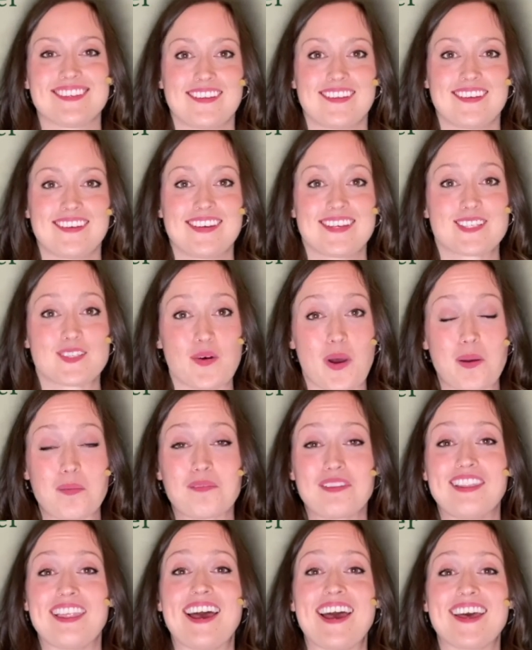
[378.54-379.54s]
So I'm
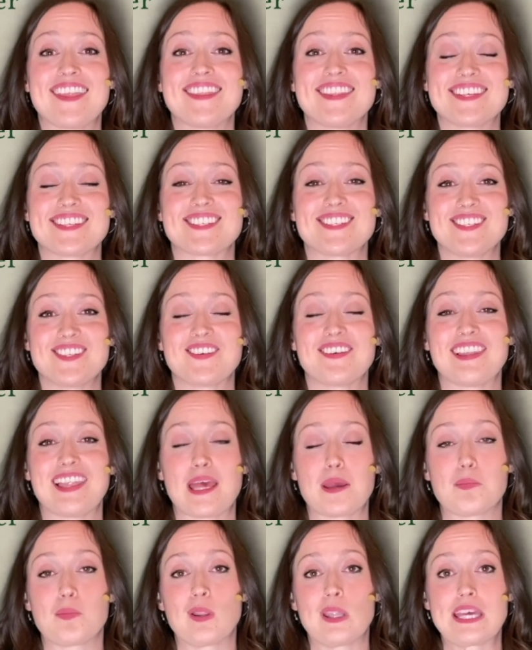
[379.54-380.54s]
glad this new
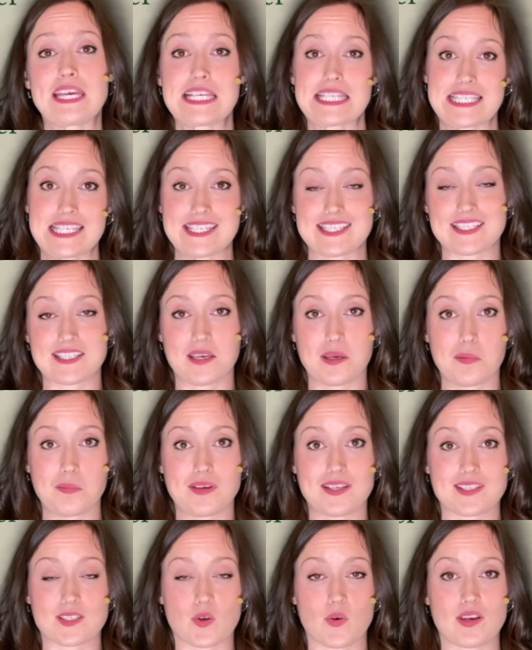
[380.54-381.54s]
labeling system
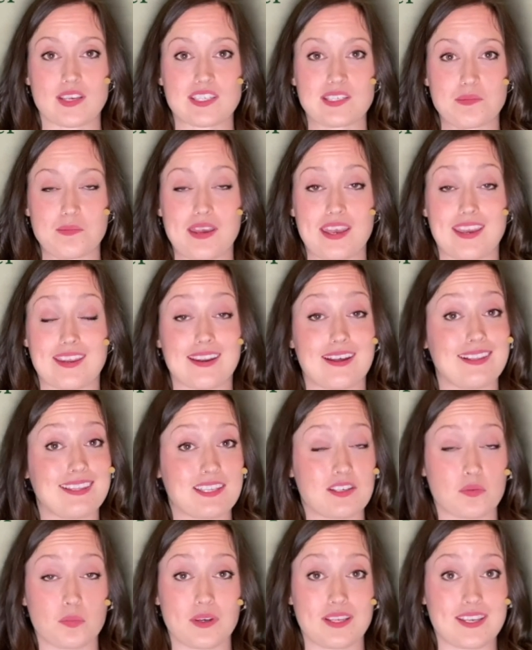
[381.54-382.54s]
is going to make it a
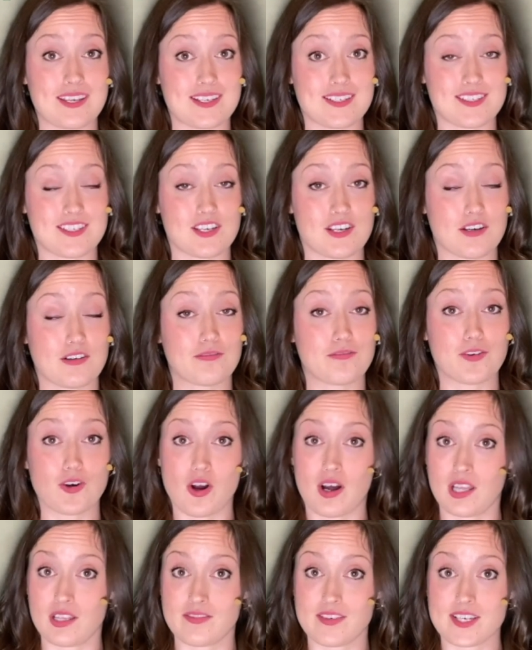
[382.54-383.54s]
little bit easier for
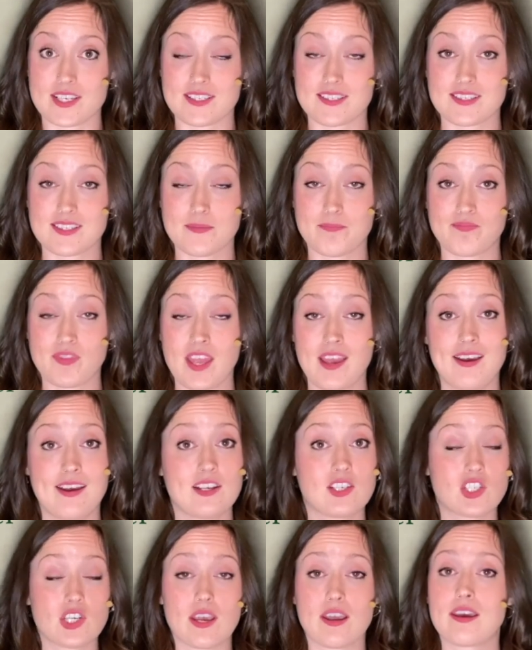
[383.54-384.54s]
all of us.
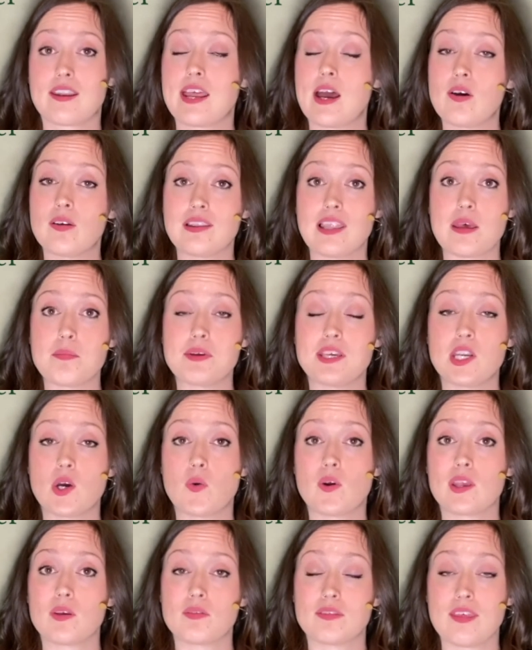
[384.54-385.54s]
Check it out and let me know
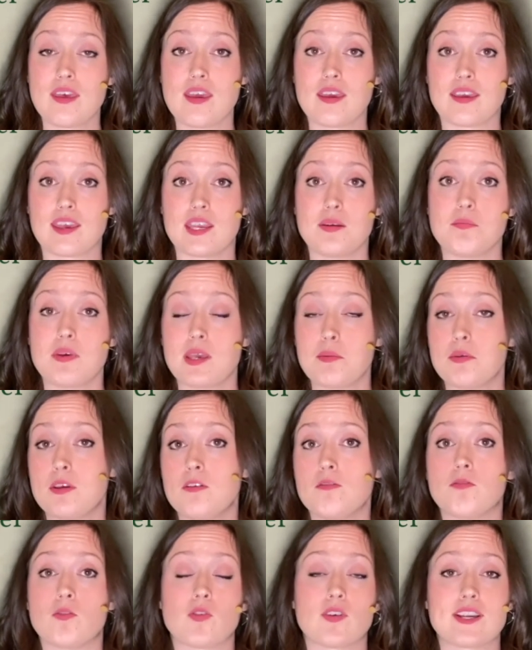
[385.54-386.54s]
what you think. And maybe
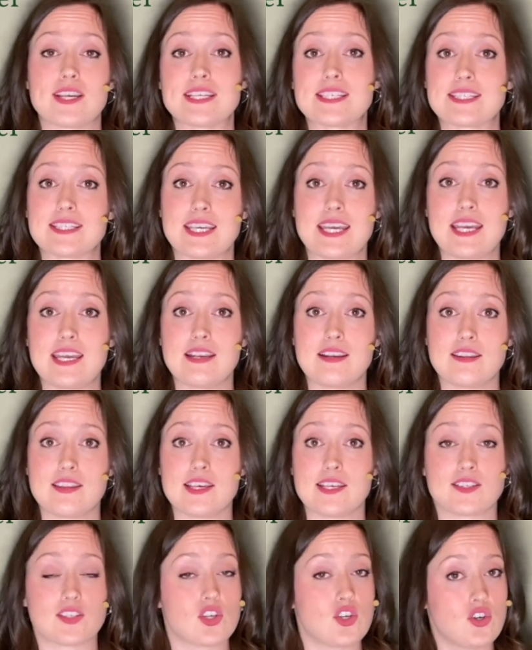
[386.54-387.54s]
you've already seen
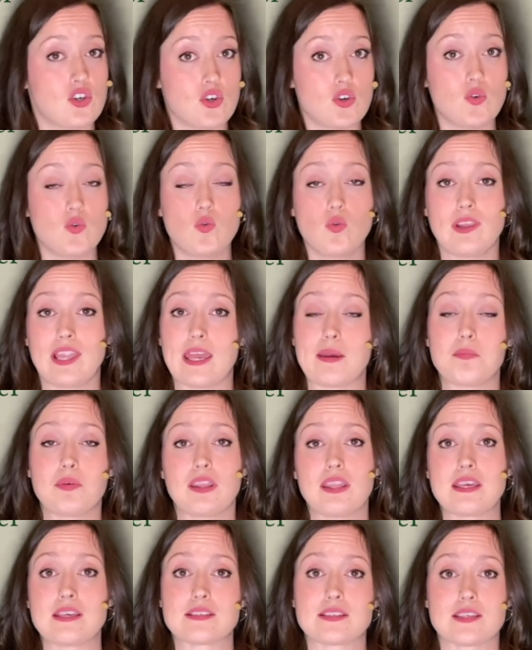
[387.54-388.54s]
this new
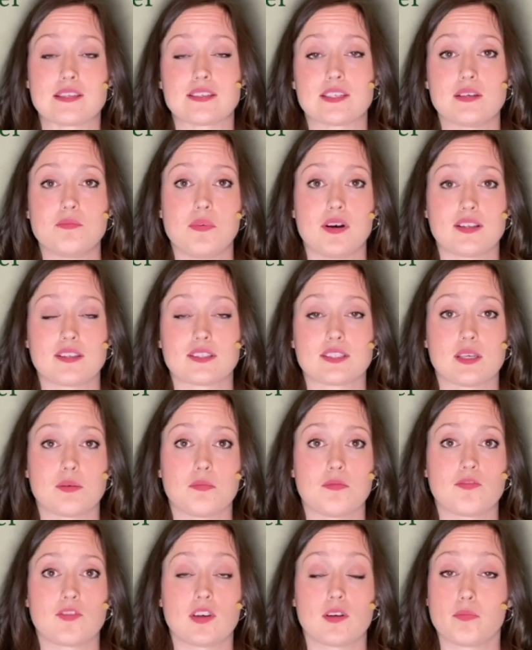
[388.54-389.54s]
labeling system on some
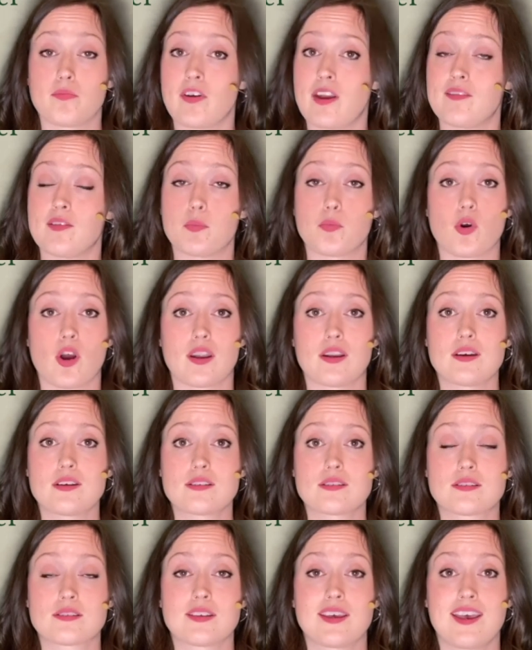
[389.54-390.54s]
of your favorite
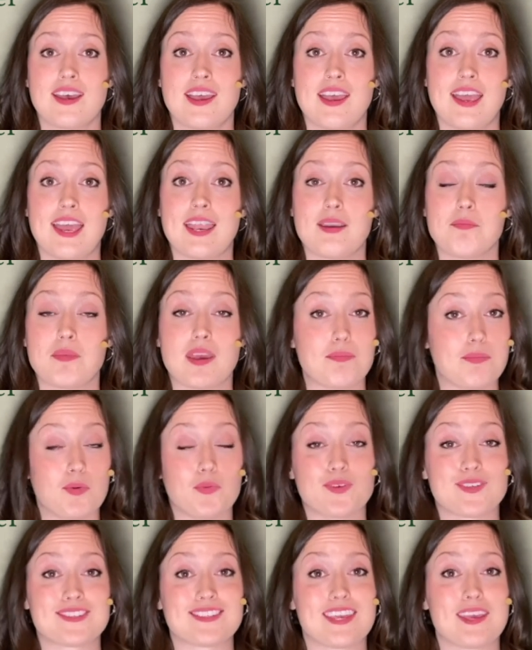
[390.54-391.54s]
products, and maybe
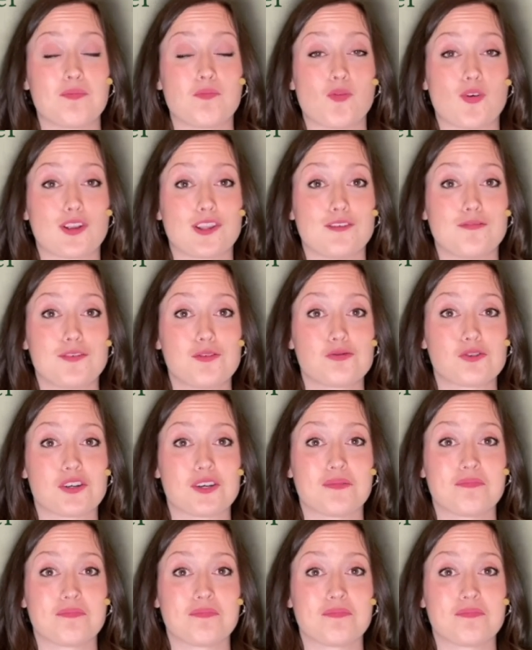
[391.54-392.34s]
we'll see it more in the future.